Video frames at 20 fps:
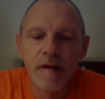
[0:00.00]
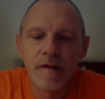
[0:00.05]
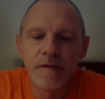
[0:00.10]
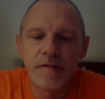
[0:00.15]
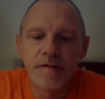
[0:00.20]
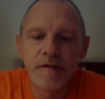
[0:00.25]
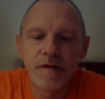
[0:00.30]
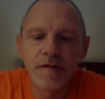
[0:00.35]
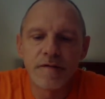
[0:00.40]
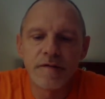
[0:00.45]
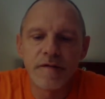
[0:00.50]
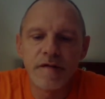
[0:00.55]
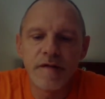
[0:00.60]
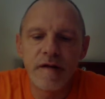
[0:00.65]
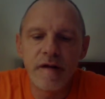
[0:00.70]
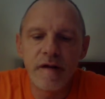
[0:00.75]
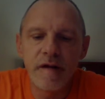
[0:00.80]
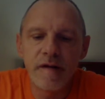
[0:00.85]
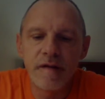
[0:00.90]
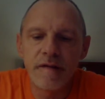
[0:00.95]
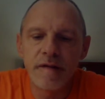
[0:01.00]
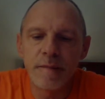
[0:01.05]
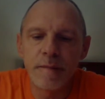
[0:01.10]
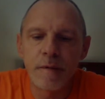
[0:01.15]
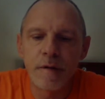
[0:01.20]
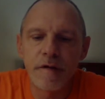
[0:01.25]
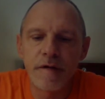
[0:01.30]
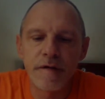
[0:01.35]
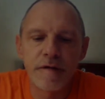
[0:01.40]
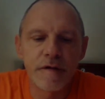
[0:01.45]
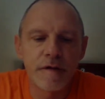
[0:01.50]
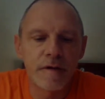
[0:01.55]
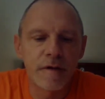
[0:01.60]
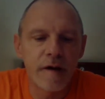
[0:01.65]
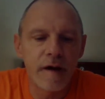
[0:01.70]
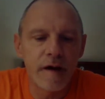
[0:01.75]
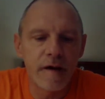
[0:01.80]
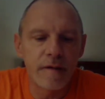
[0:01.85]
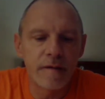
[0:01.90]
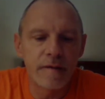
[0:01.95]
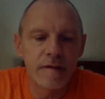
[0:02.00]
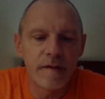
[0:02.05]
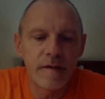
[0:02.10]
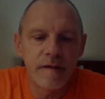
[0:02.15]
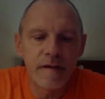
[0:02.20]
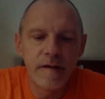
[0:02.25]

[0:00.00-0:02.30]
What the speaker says: Serving the British Crown